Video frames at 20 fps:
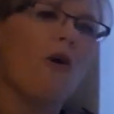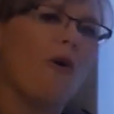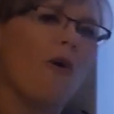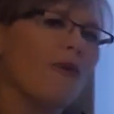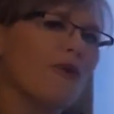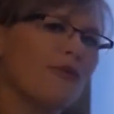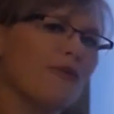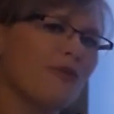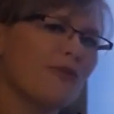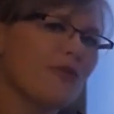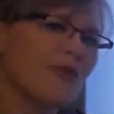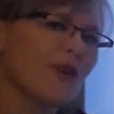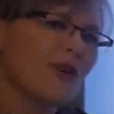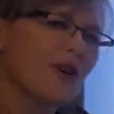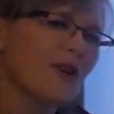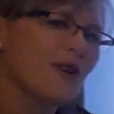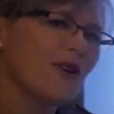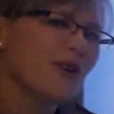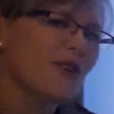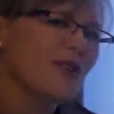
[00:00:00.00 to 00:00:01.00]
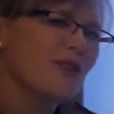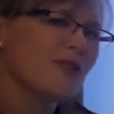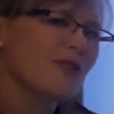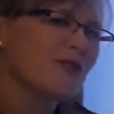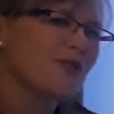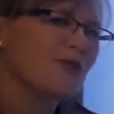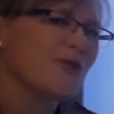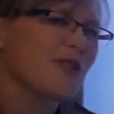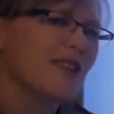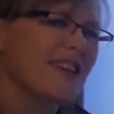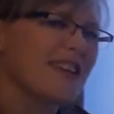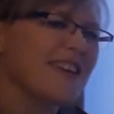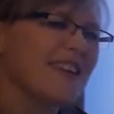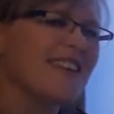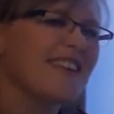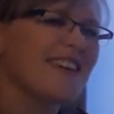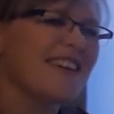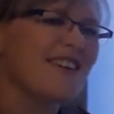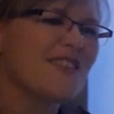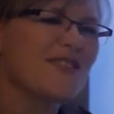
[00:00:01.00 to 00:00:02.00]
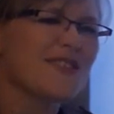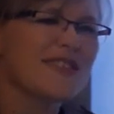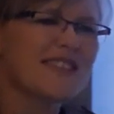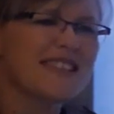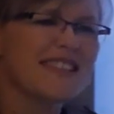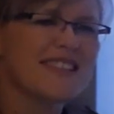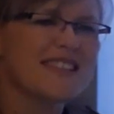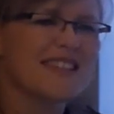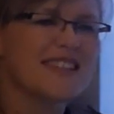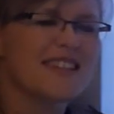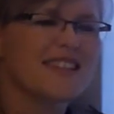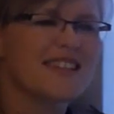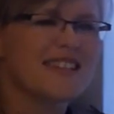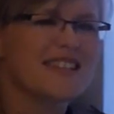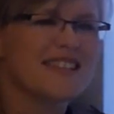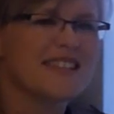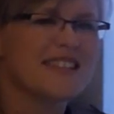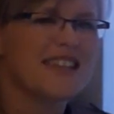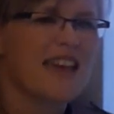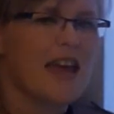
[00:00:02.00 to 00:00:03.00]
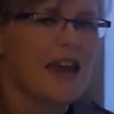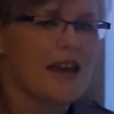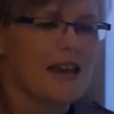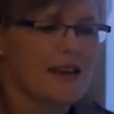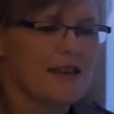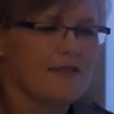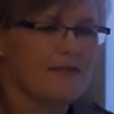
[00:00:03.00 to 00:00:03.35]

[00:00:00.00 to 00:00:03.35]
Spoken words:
off to the nearest 10.